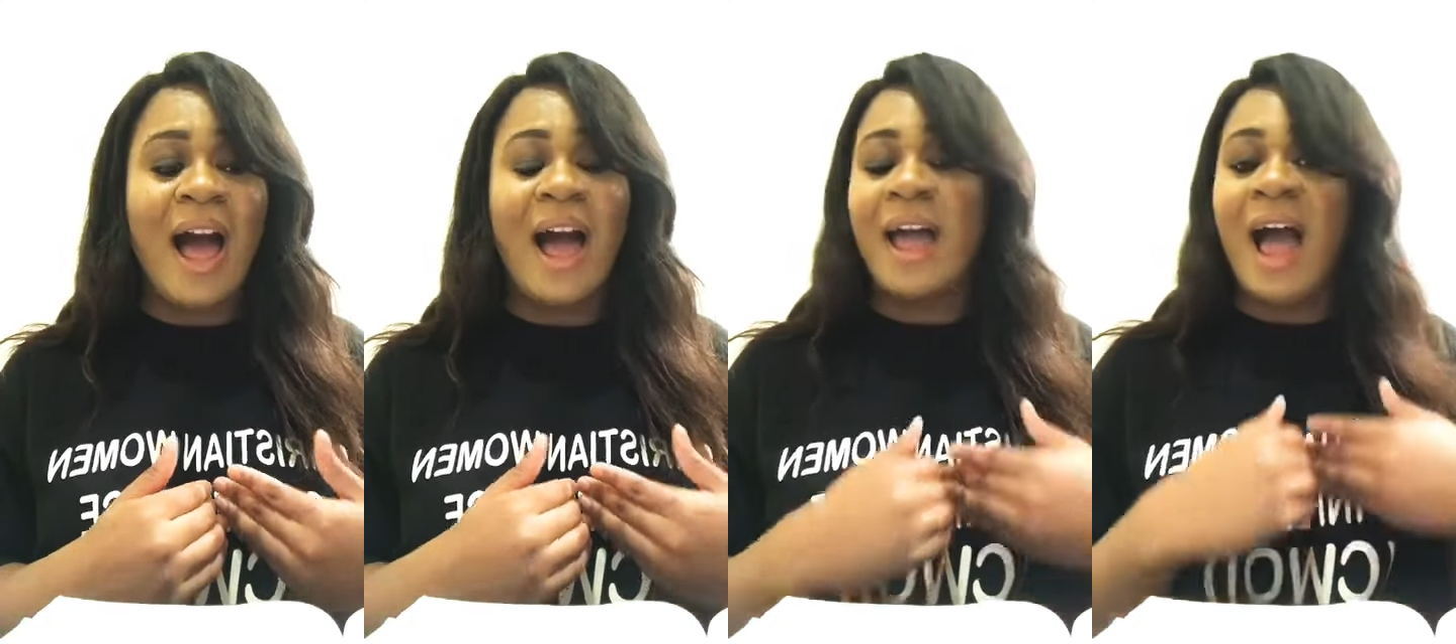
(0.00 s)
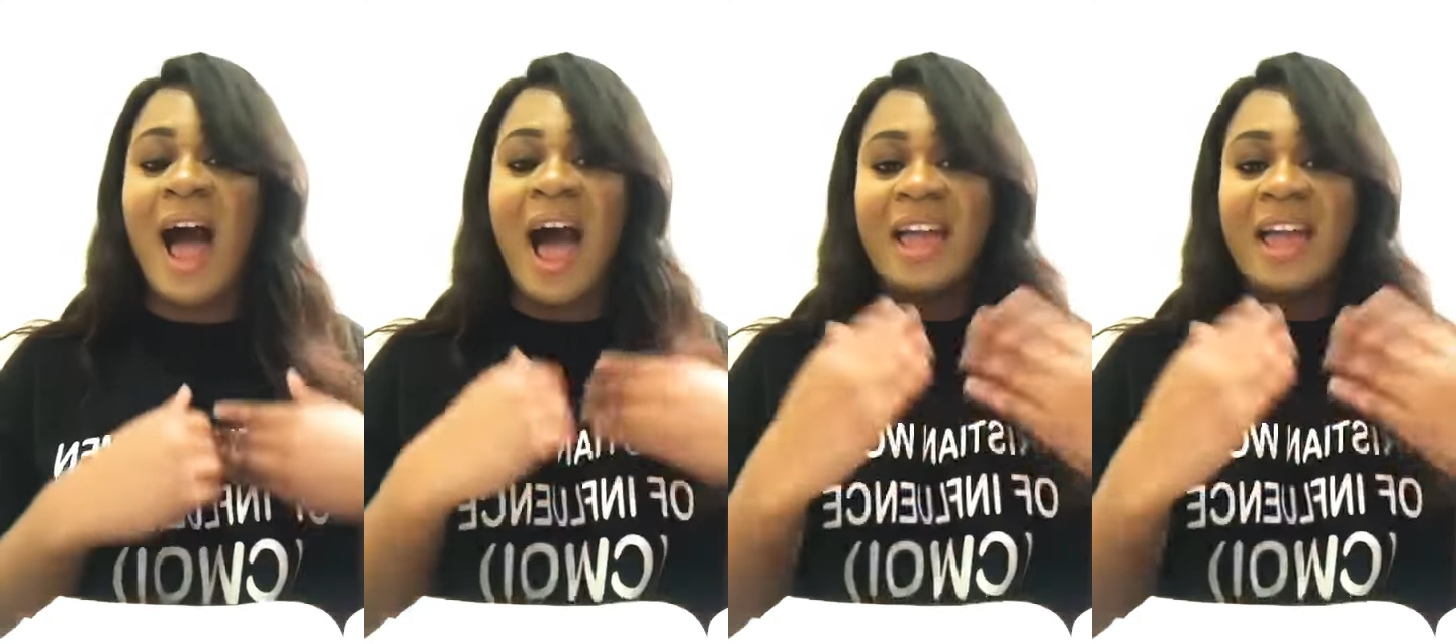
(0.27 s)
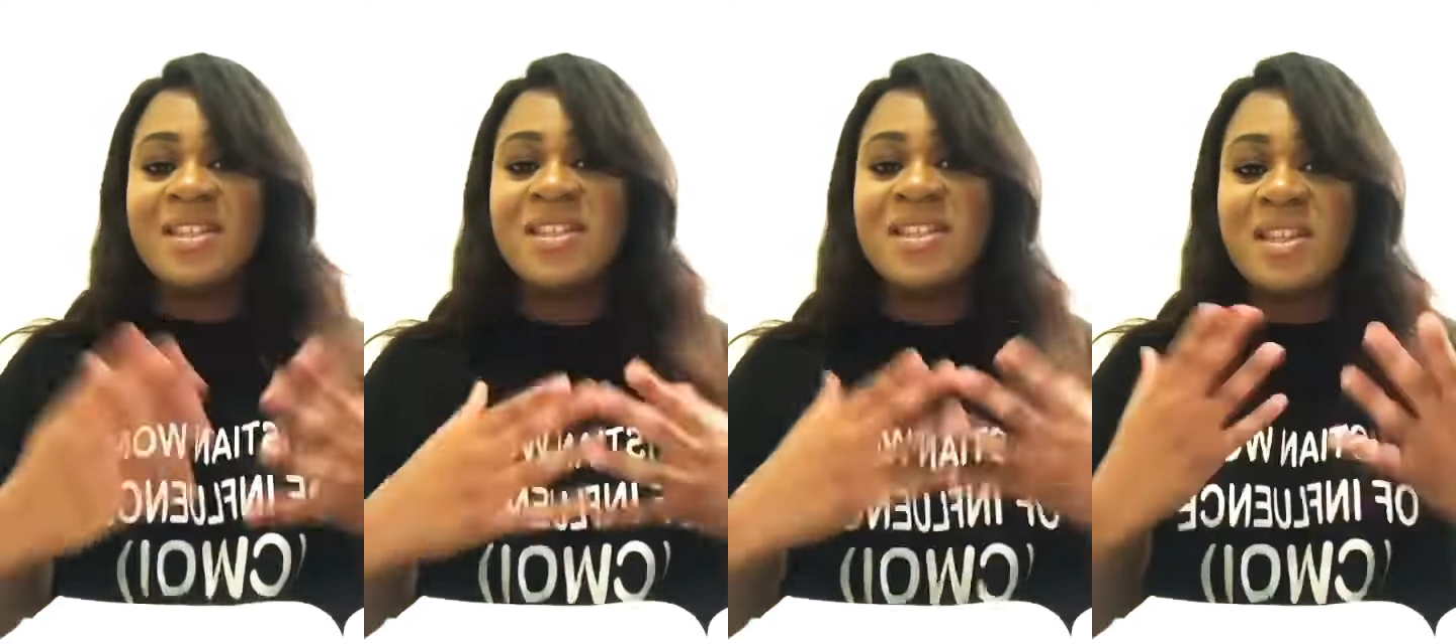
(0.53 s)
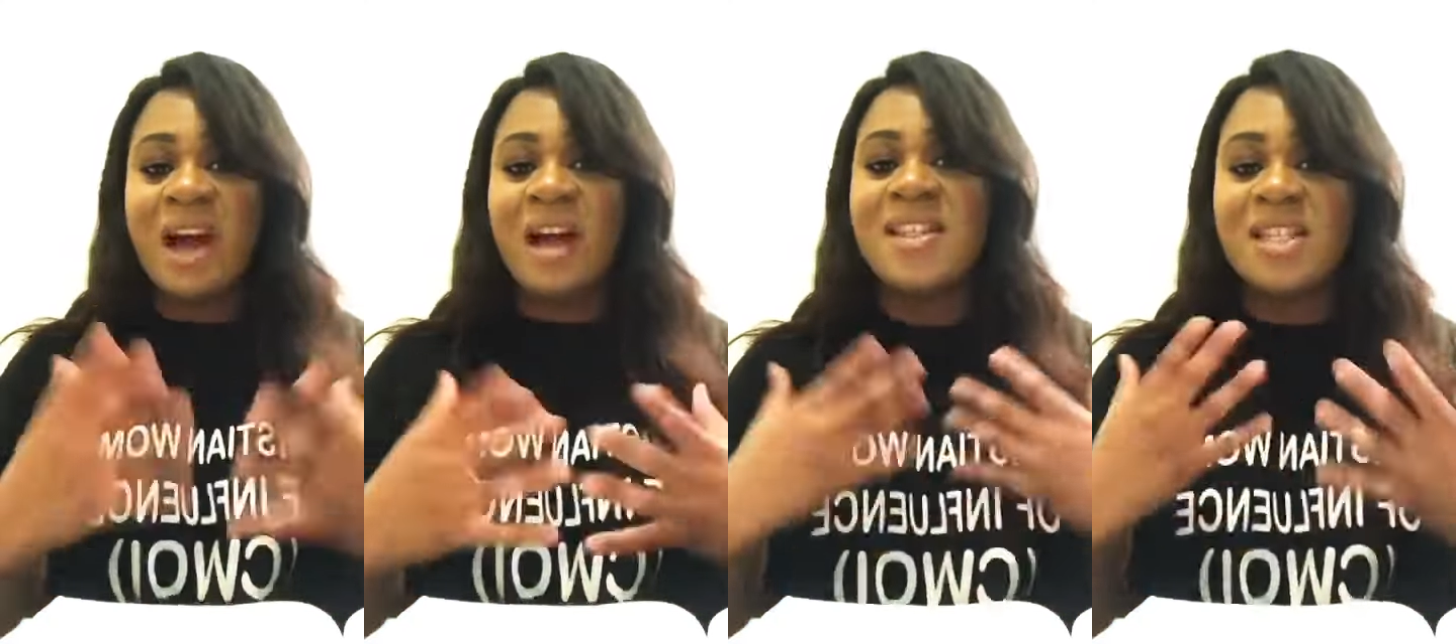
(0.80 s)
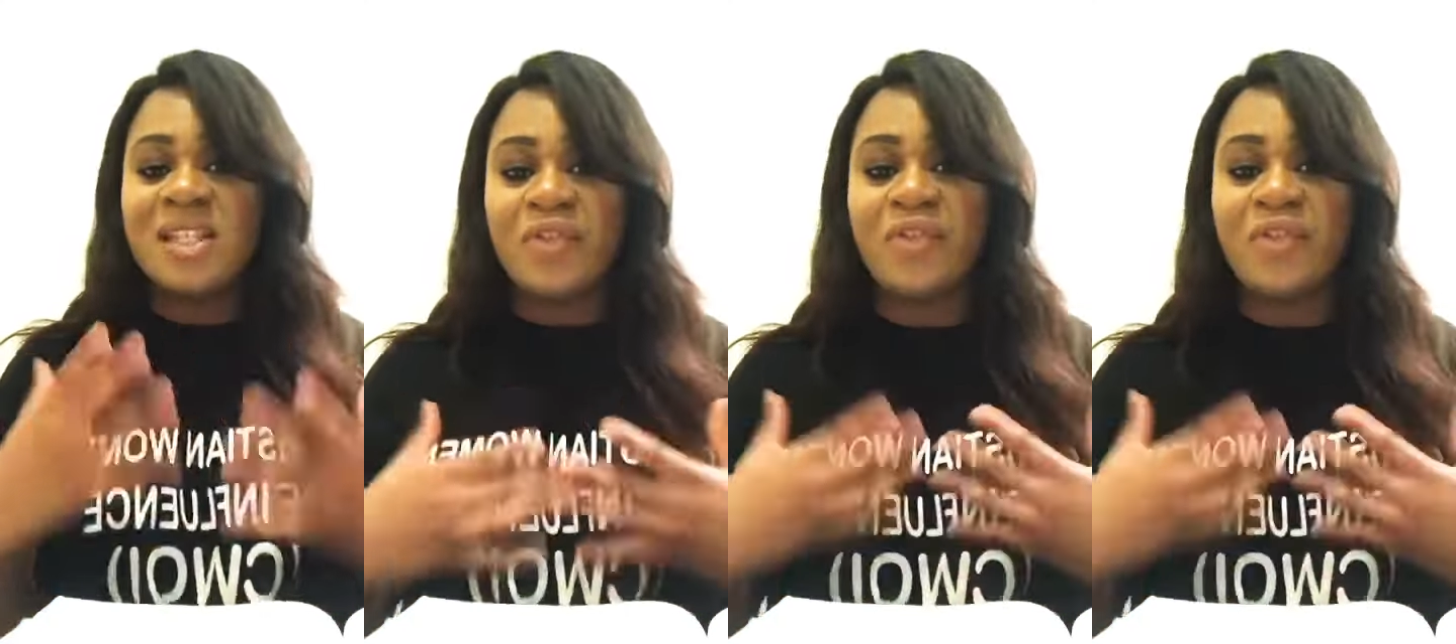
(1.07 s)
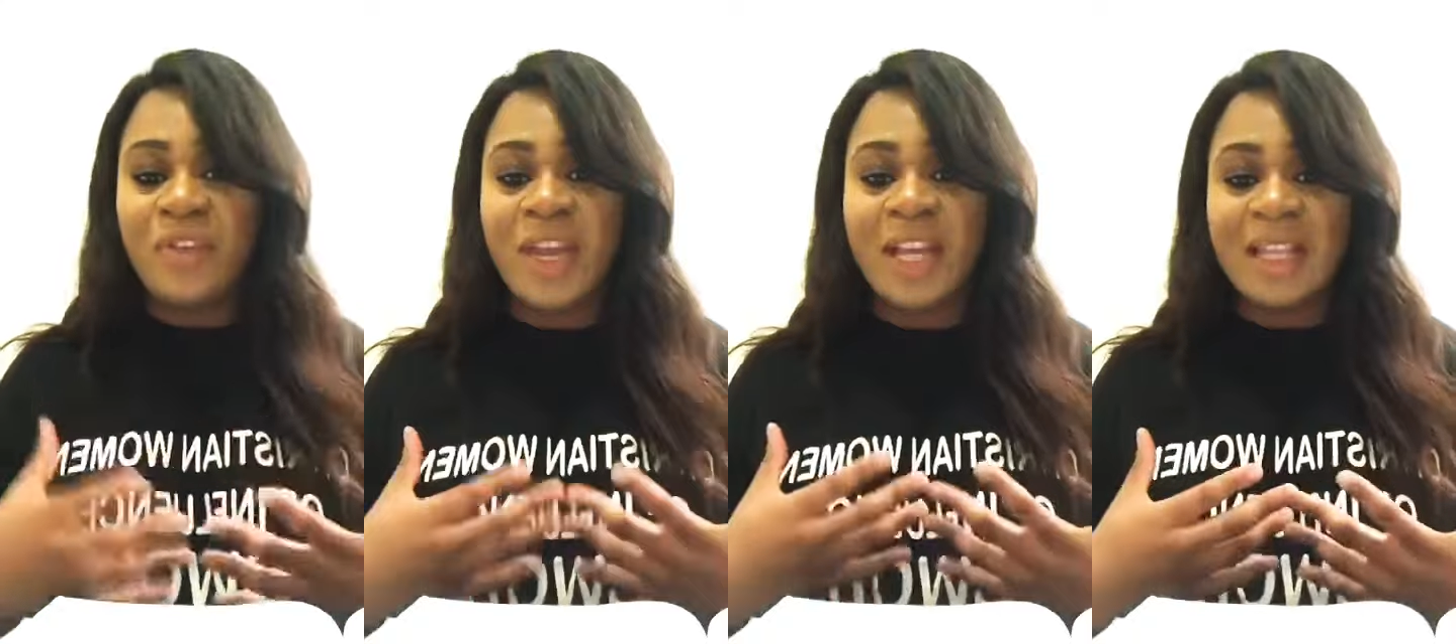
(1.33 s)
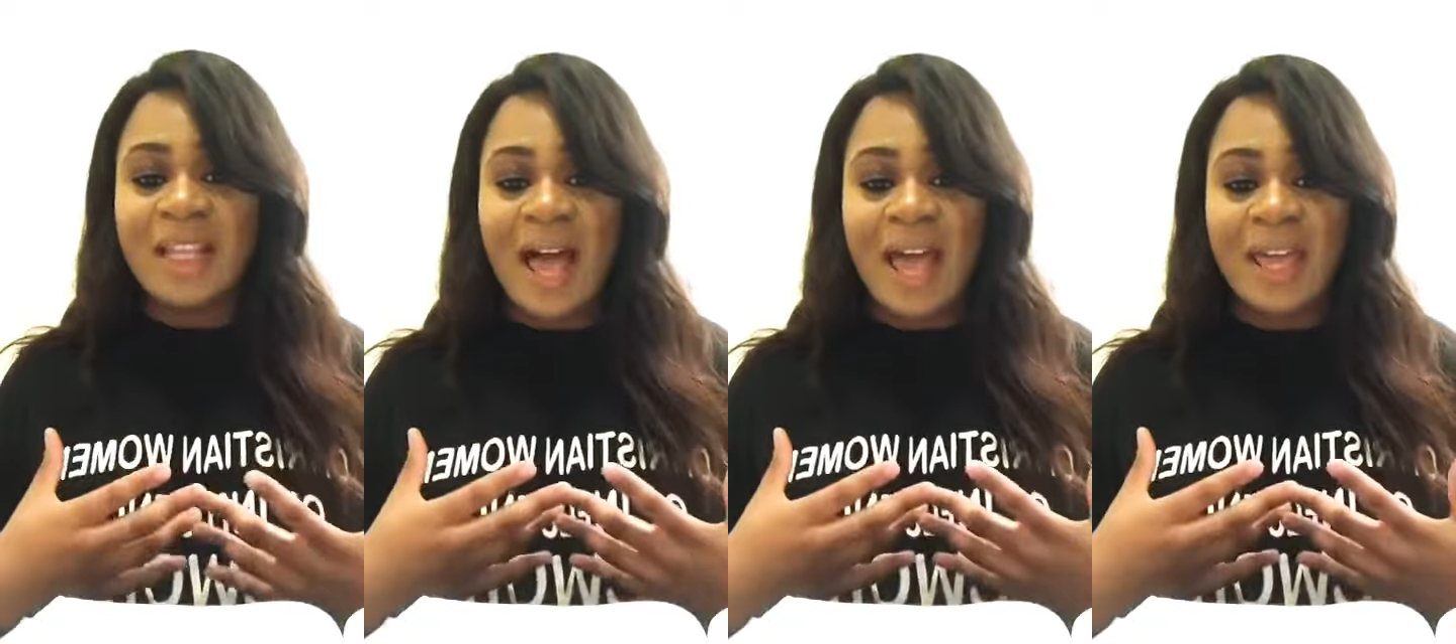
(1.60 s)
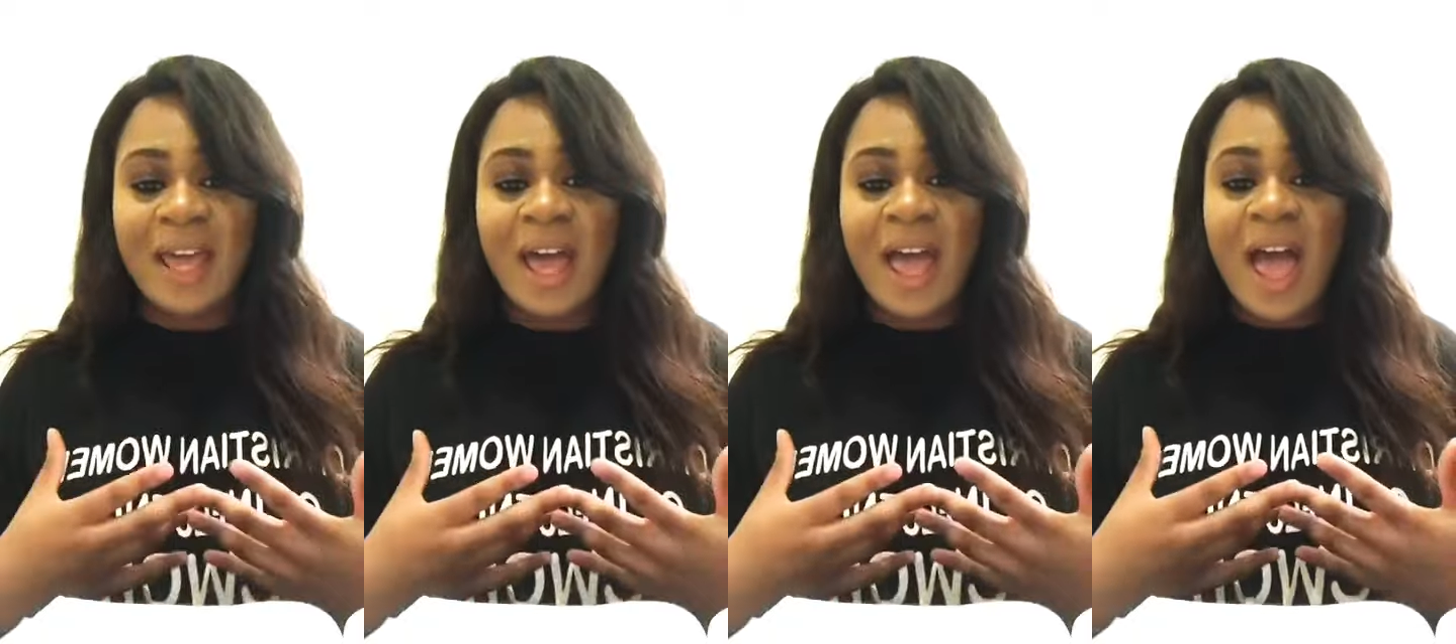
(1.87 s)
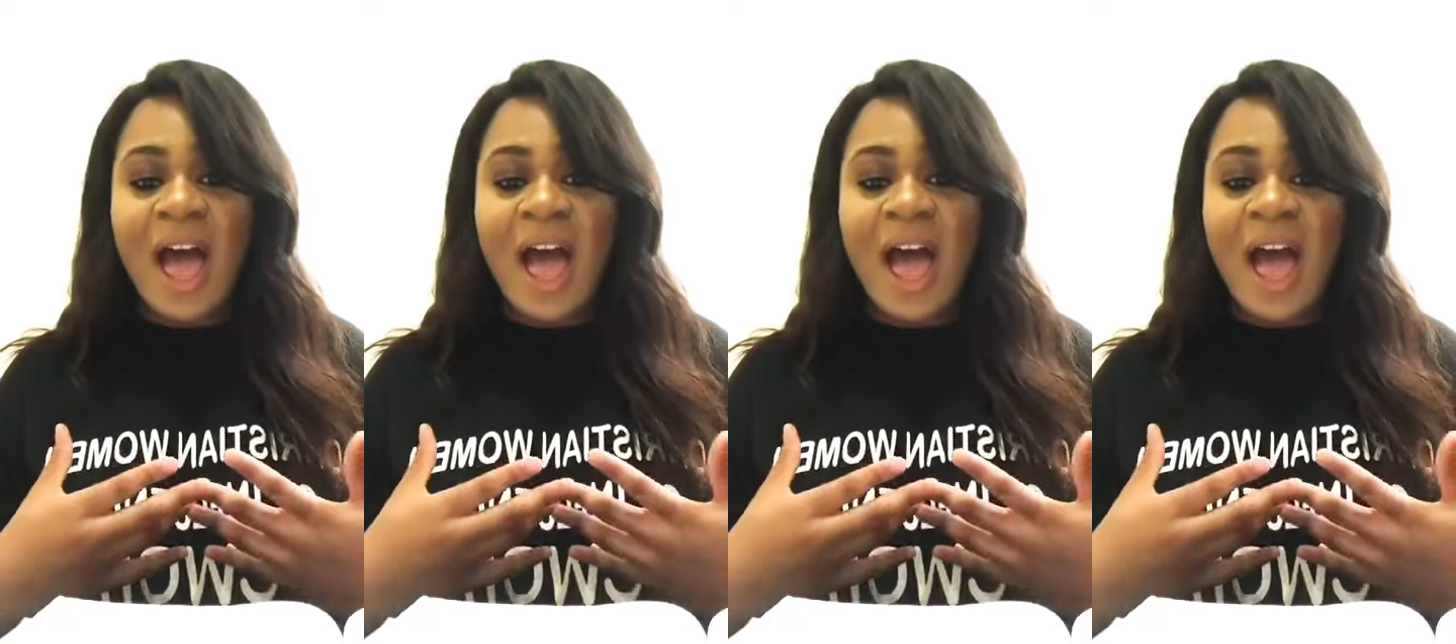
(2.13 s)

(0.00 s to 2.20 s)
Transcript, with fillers: I I started to feel like